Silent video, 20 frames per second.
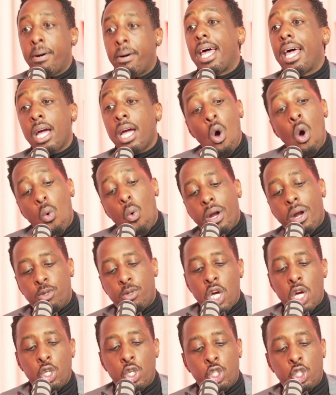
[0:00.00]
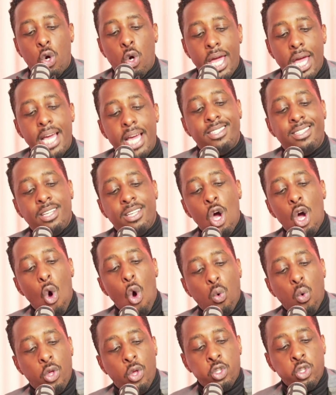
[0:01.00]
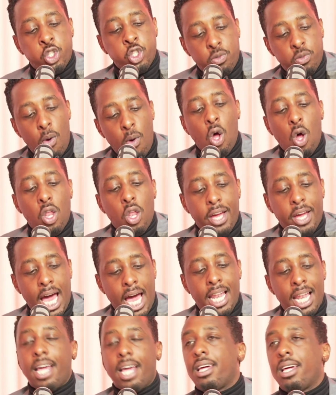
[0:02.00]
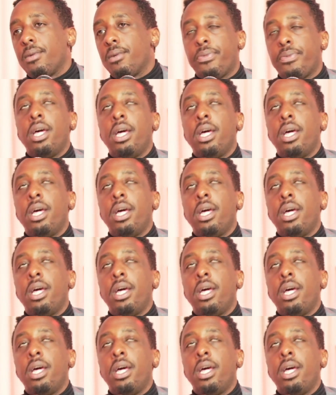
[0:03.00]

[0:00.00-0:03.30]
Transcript: But like, what I'm trying to show is the smaller guy, like